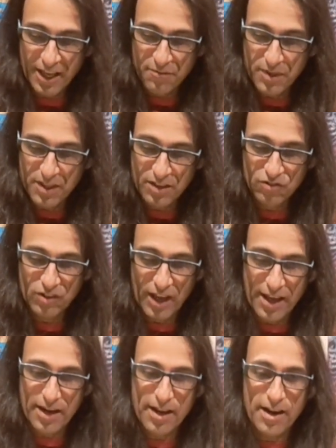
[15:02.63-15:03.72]
gave me this
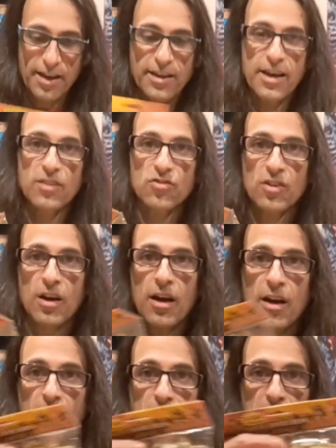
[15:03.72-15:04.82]
set, and I guess,
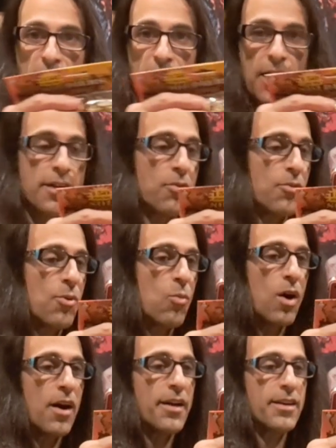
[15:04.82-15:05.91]
I don't know
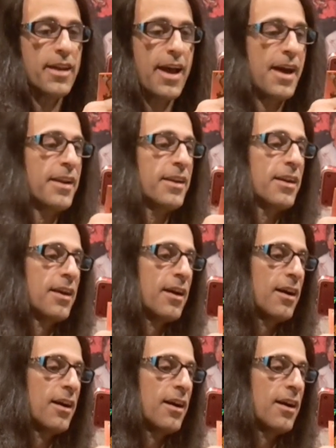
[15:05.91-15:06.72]
why he had it.